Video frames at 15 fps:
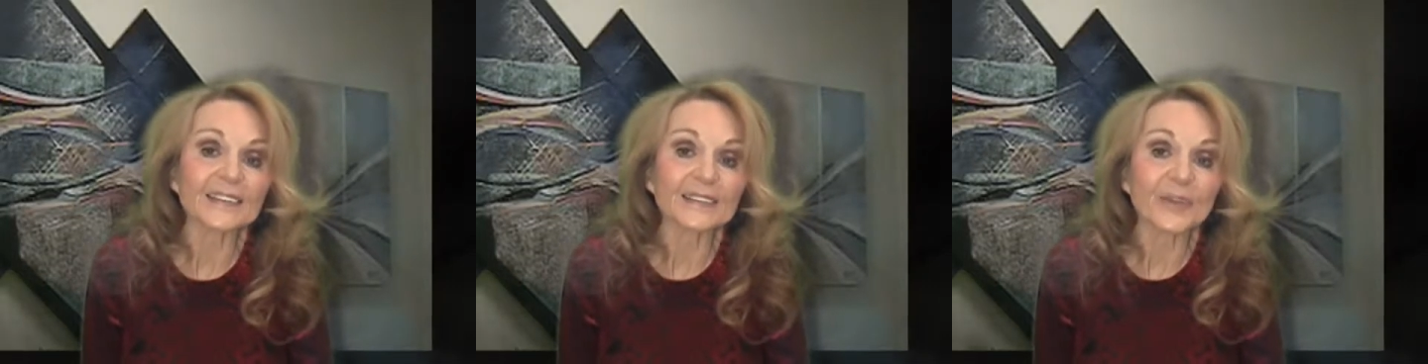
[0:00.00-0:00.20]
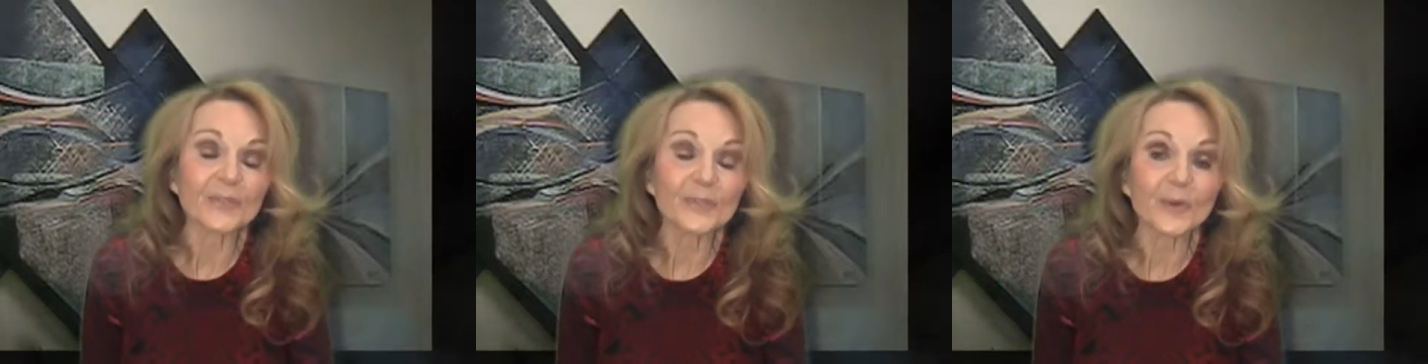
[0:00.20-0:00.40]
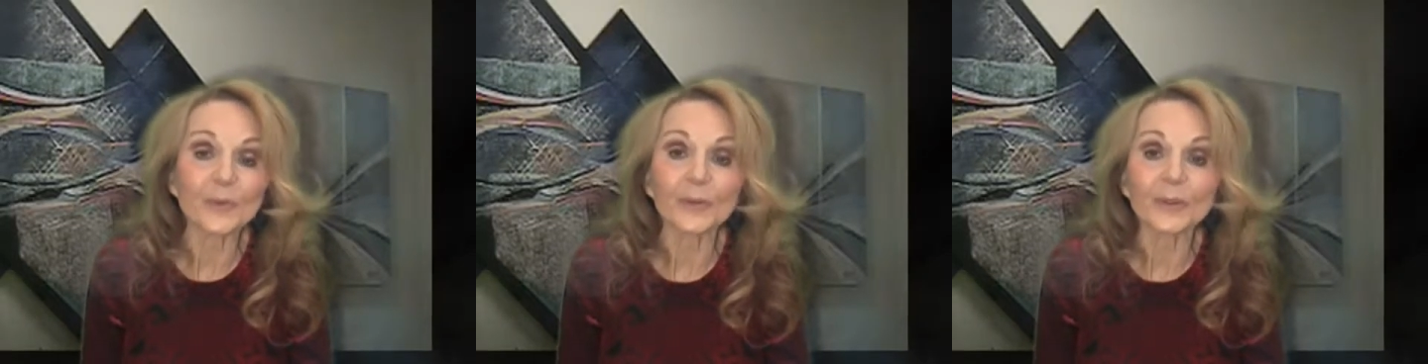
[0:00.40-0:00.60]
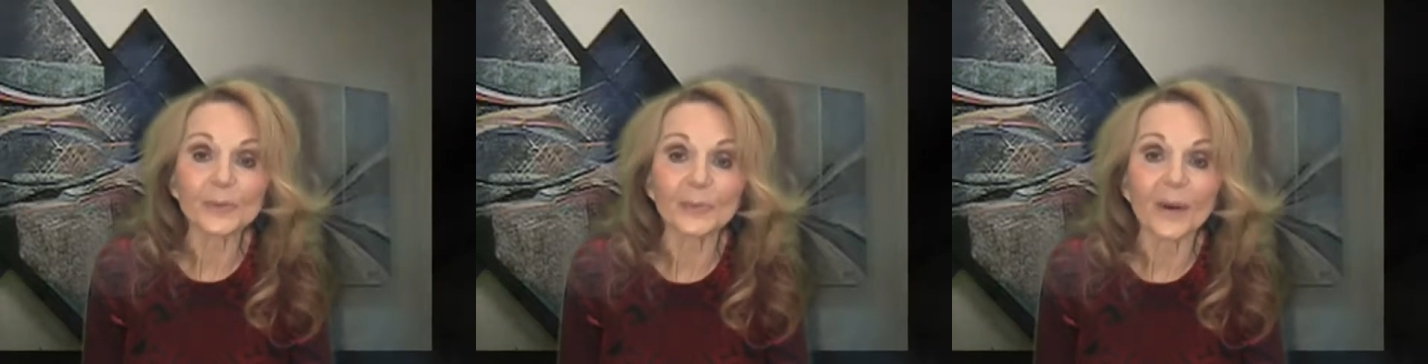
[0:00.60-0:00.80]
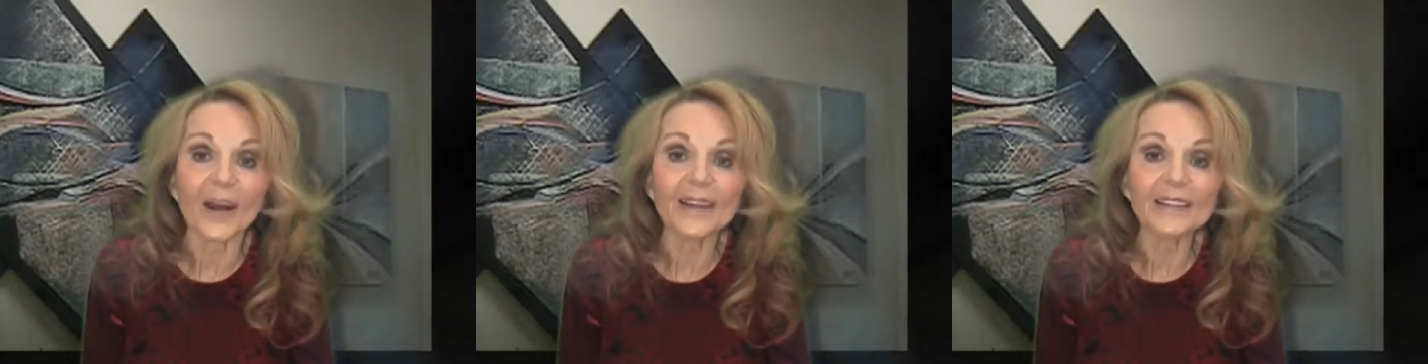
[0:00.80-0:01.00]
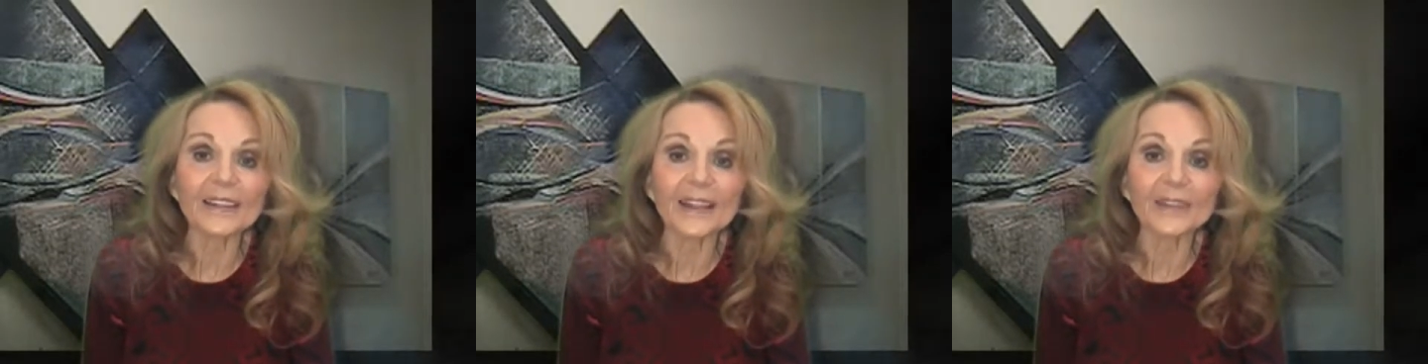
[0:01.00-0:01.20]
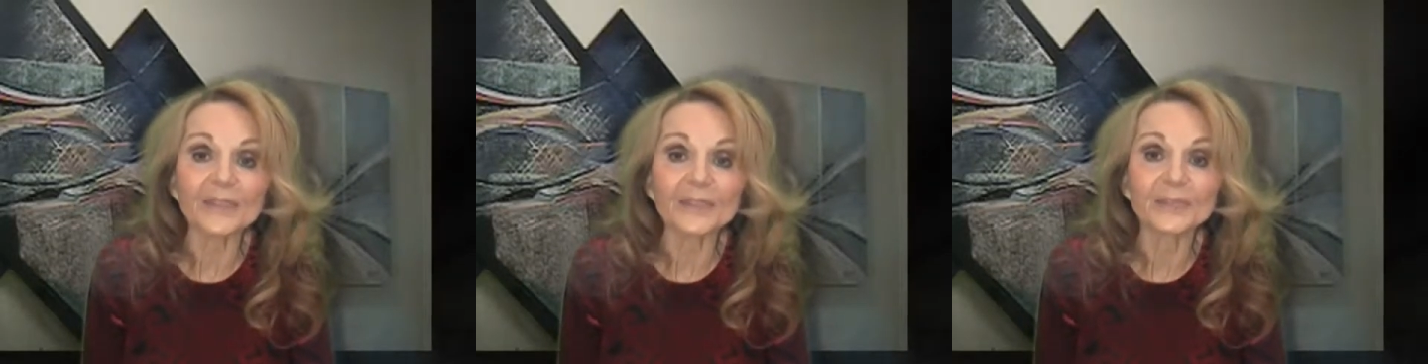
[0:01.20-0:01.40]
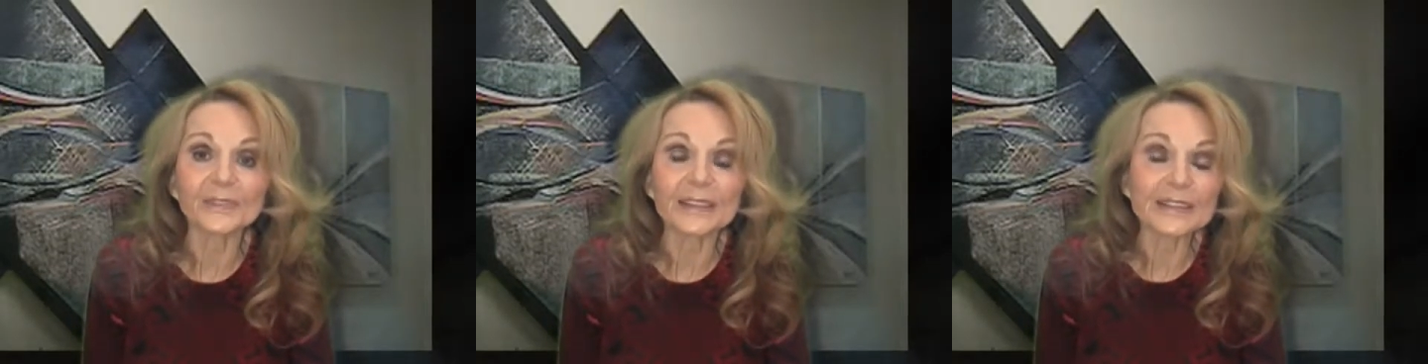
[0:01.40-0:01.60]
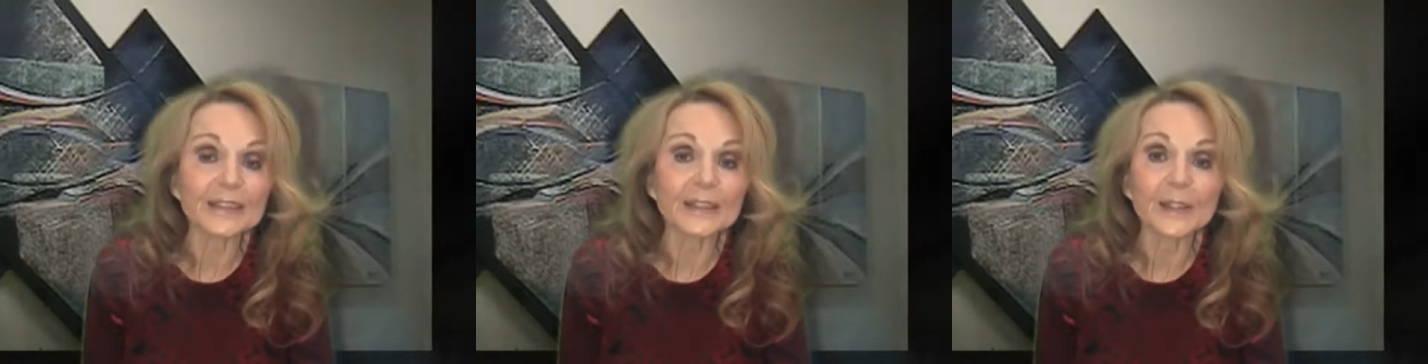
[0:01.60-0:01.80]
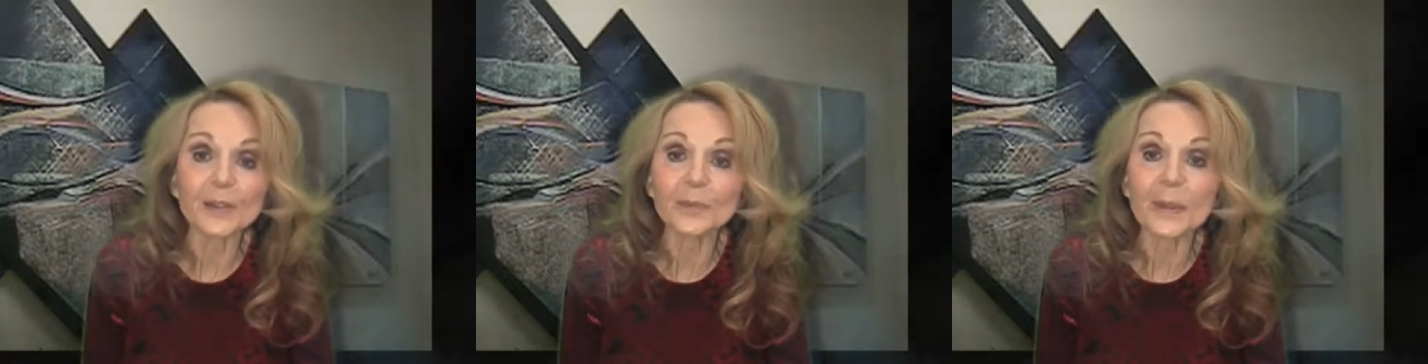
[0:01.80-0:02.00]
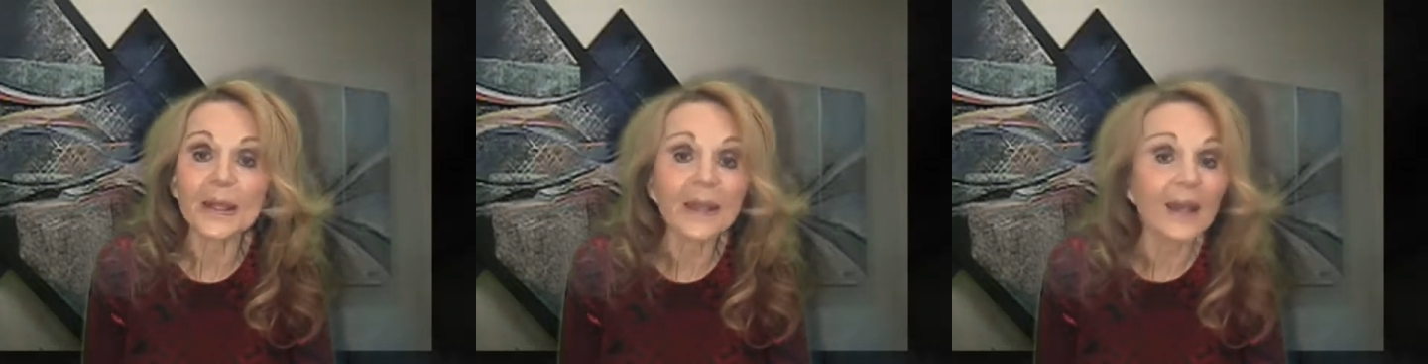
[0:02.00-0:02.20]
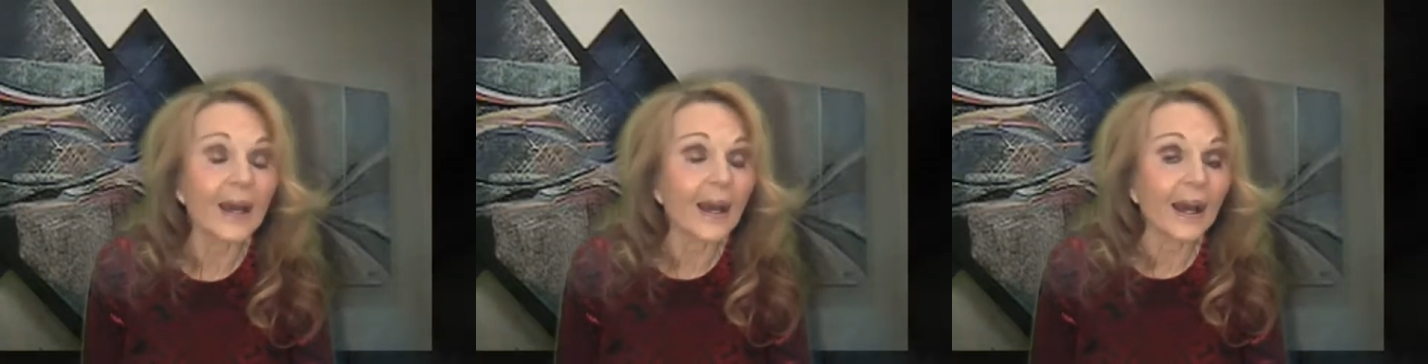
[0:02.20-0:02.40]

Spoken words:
something worthwhile out of listening to me.